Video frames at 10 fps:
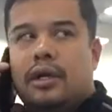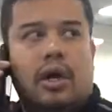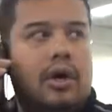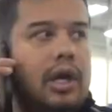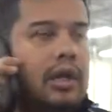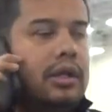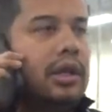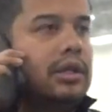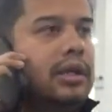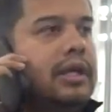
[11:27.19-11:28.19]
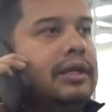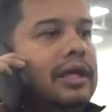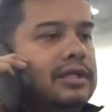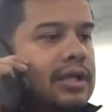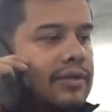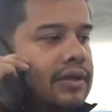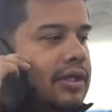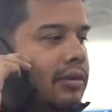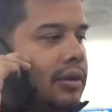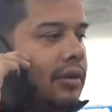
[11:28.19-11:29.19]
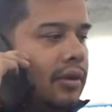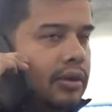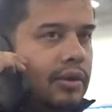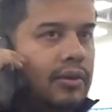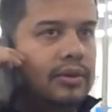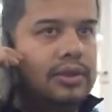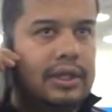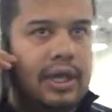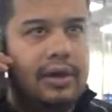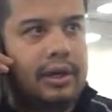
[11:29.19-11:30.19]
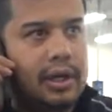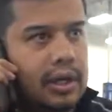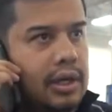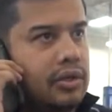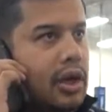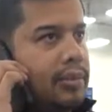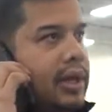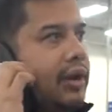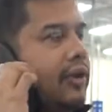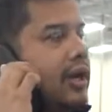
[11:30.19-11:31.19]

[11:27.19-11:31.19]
No, that's obviously something that we'll sit down and draw a plan